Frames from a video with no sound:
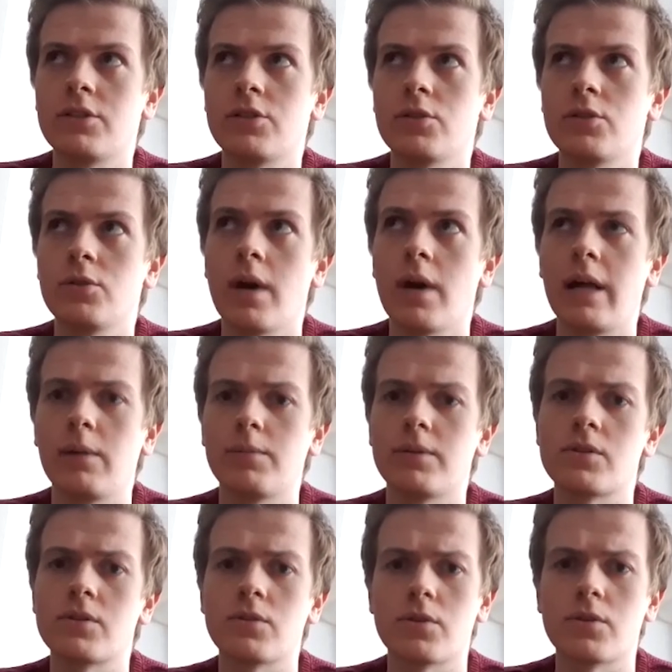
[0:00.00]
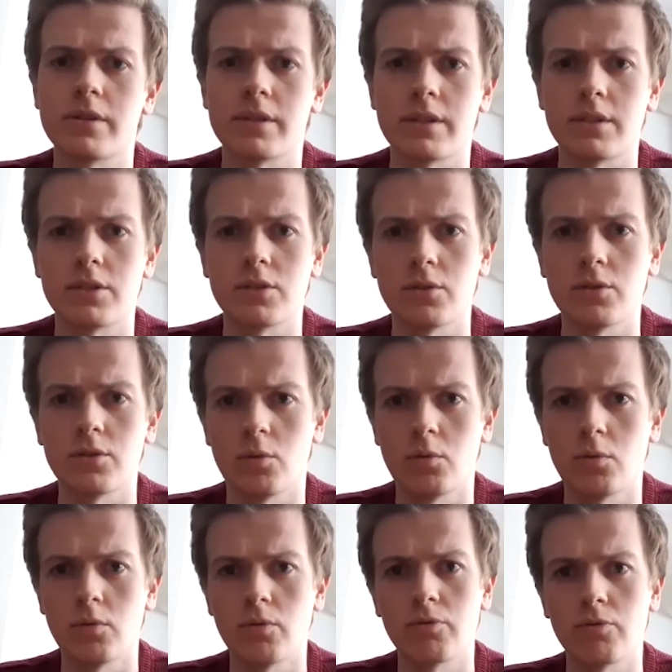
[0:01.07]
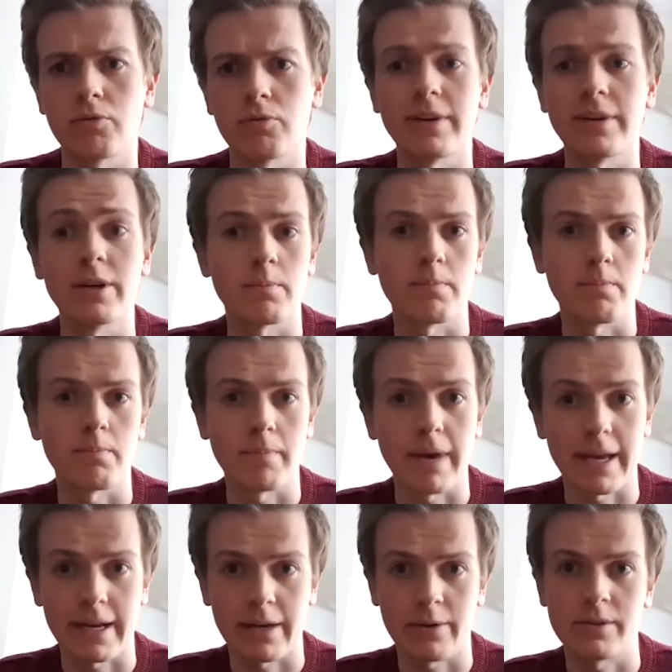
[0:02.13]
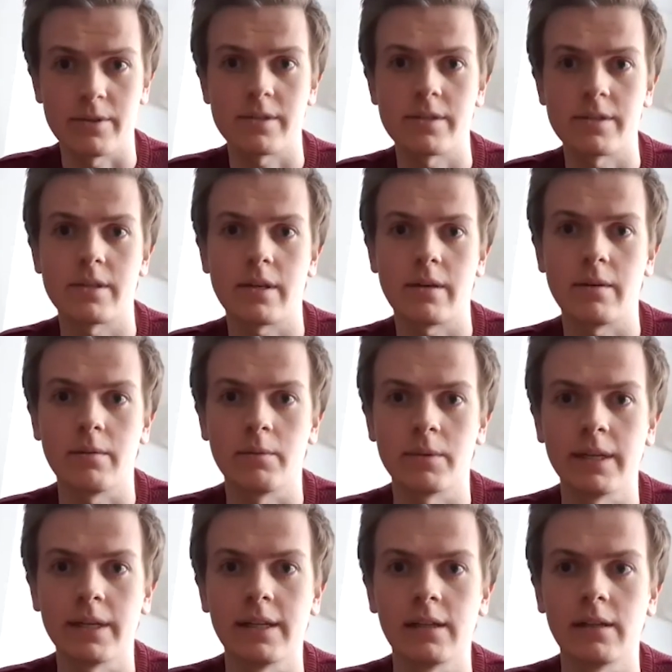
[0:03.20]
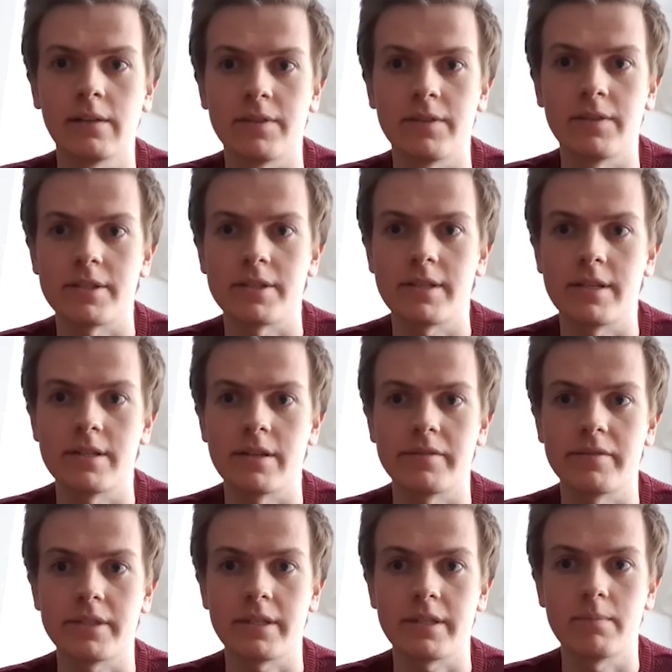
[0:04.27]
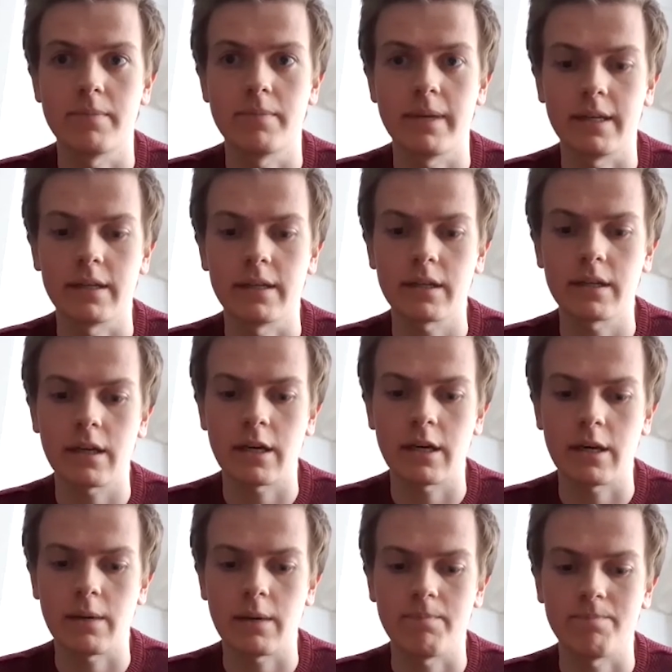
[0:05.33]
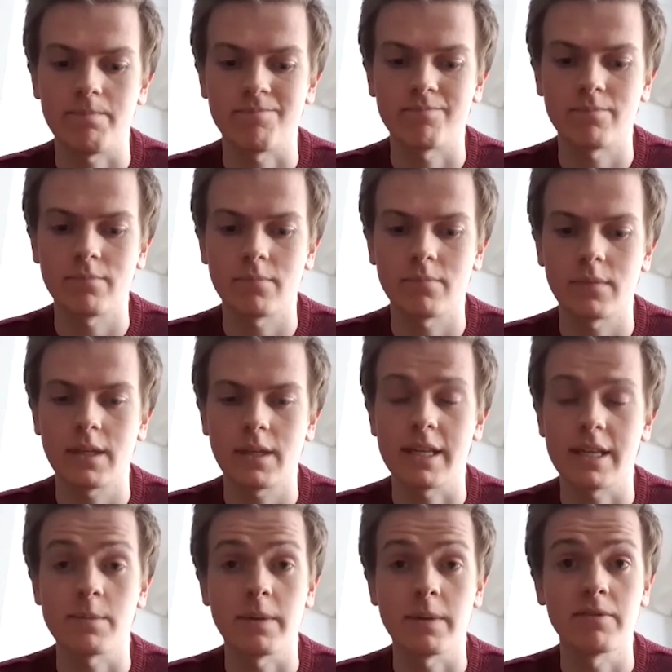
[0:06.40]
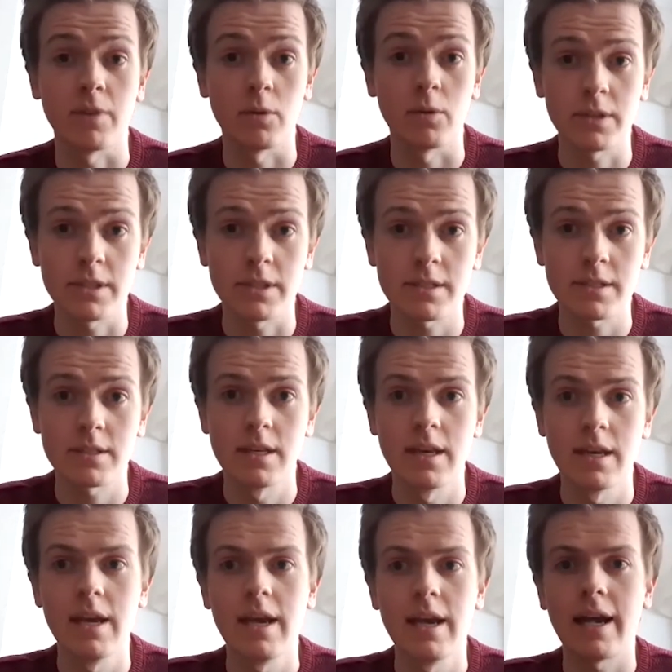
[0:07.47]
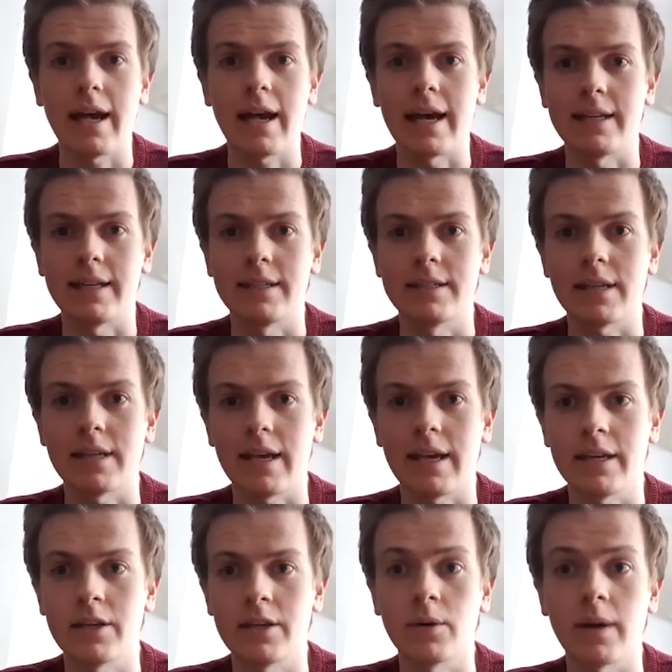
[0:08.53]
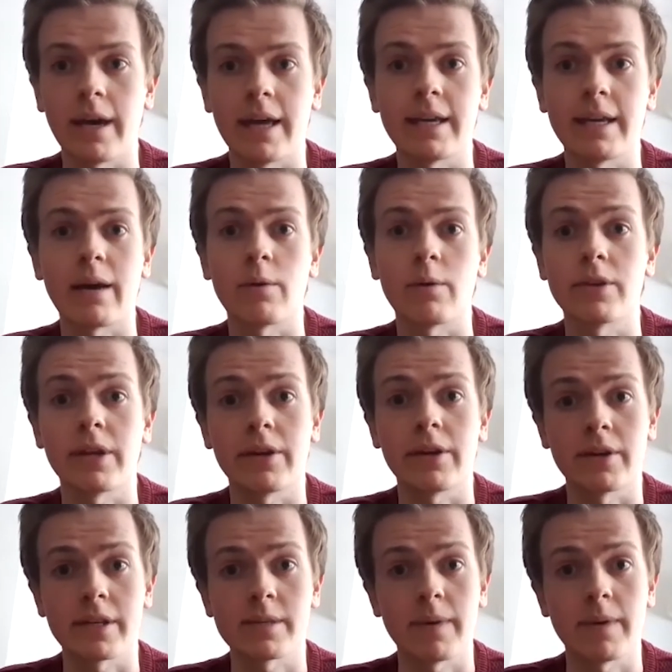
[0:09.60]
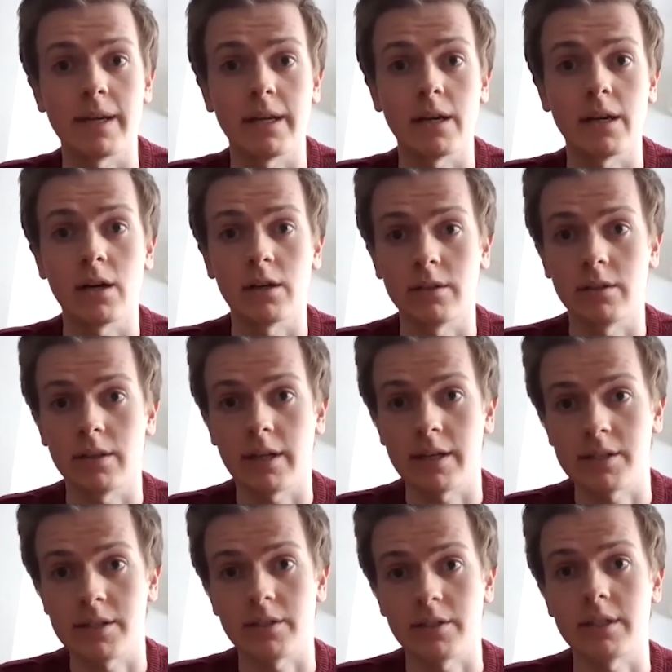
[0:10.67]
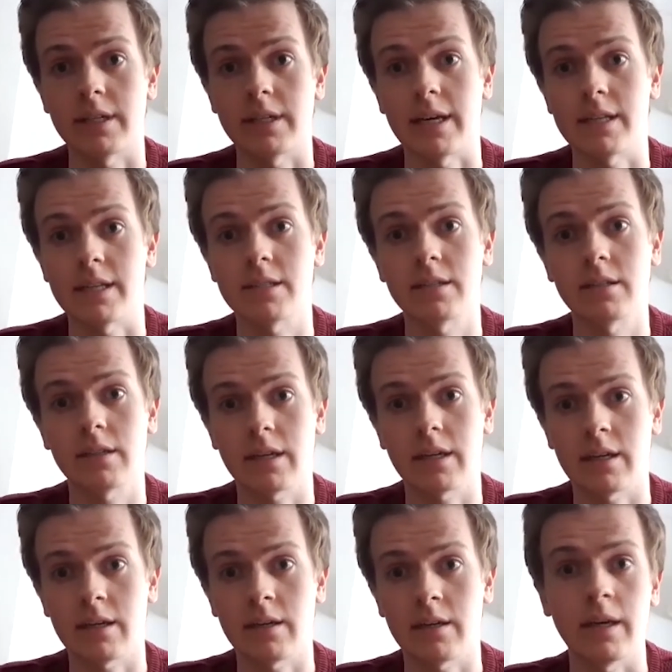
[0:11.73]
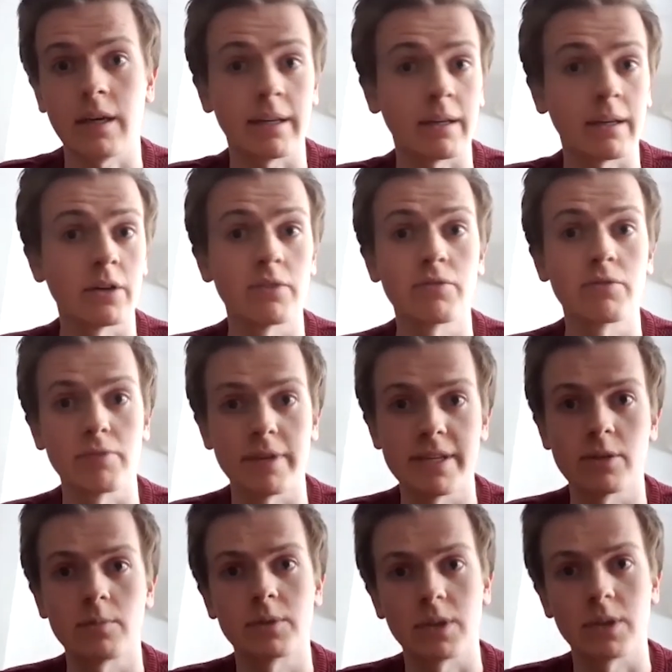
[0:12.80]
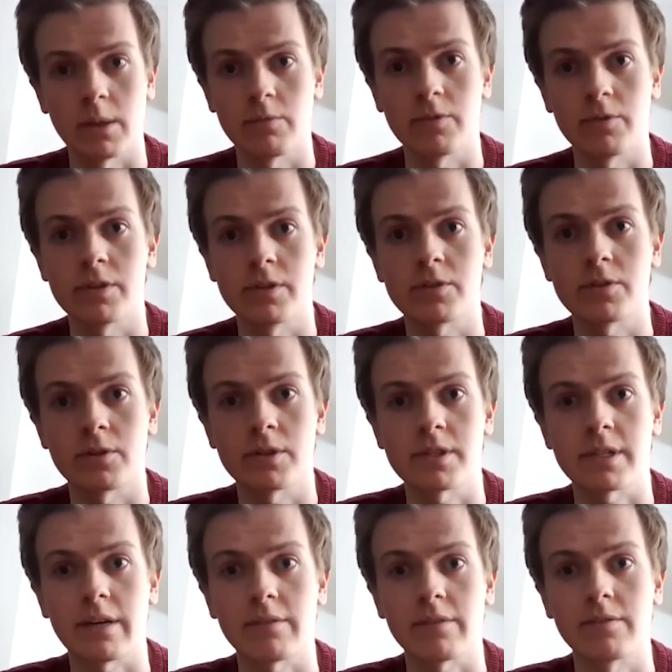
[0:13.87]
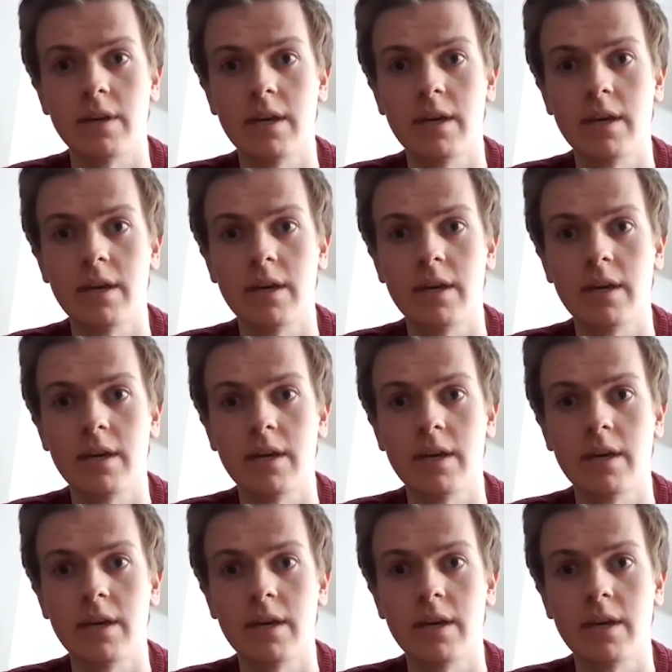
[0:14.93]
to help the stores and to free up man hours. With Lidl, efficiency is obviously a big, it's a big focus. And, you know, any hour that you're not spending on a certain task, it kind of frees up time for the store staff